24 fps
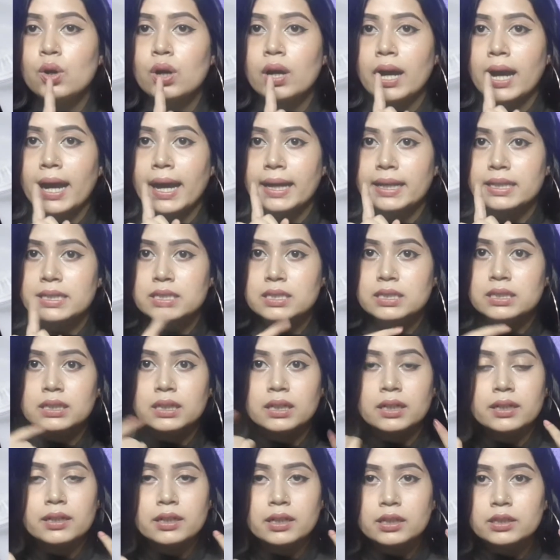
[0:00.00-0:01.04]
and the
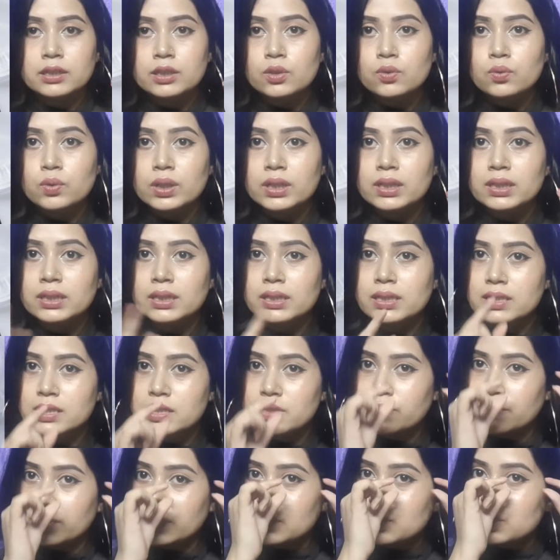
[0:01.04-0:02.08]
another one is
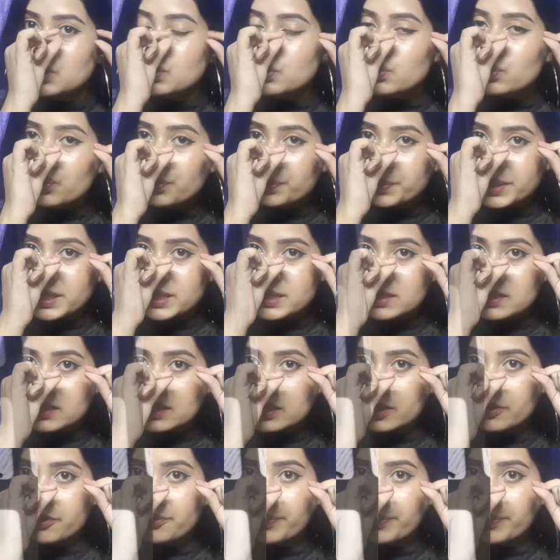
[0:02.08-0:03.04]
with two pieces of